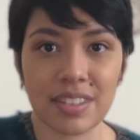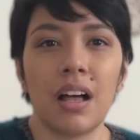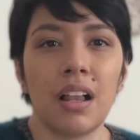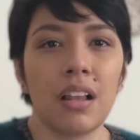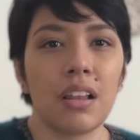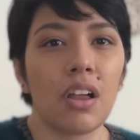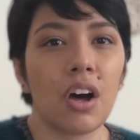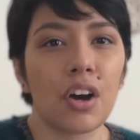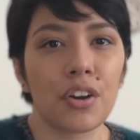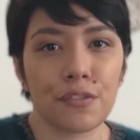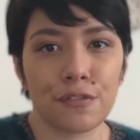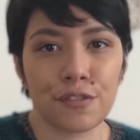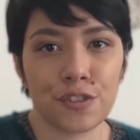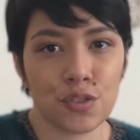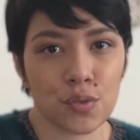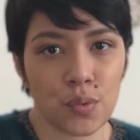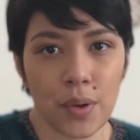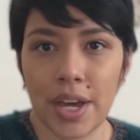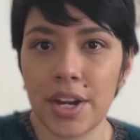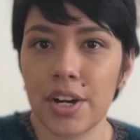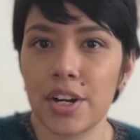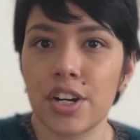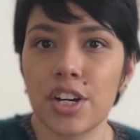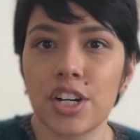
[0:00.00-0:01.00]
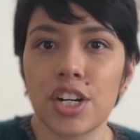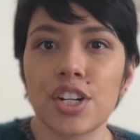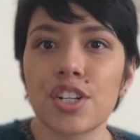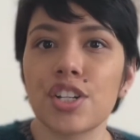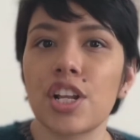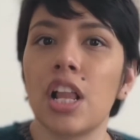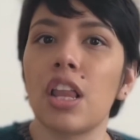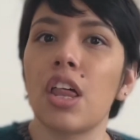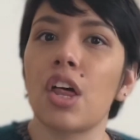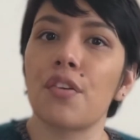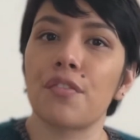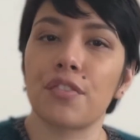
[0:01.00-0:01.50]
A lot of sweaters,
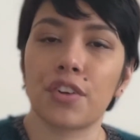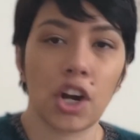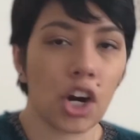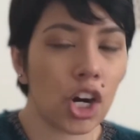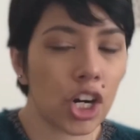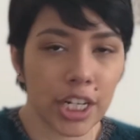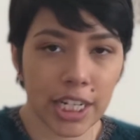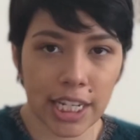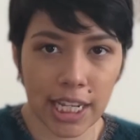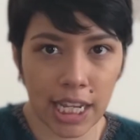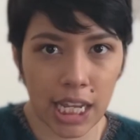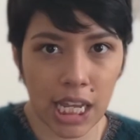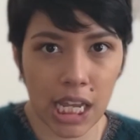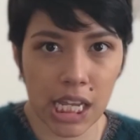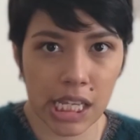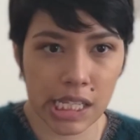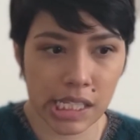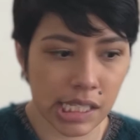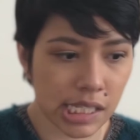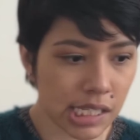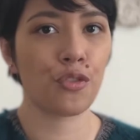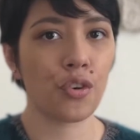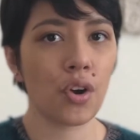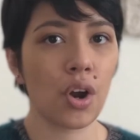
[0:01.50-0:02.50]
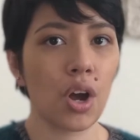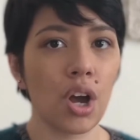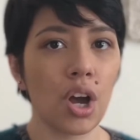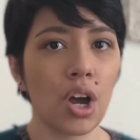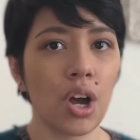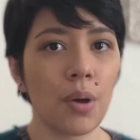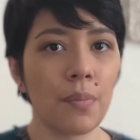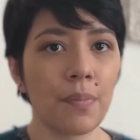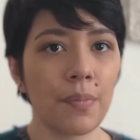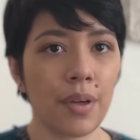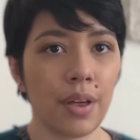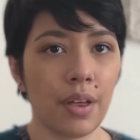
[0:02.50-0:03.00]
a lot of cardigans
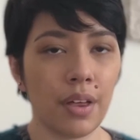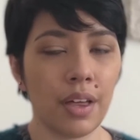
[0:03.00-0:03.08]
from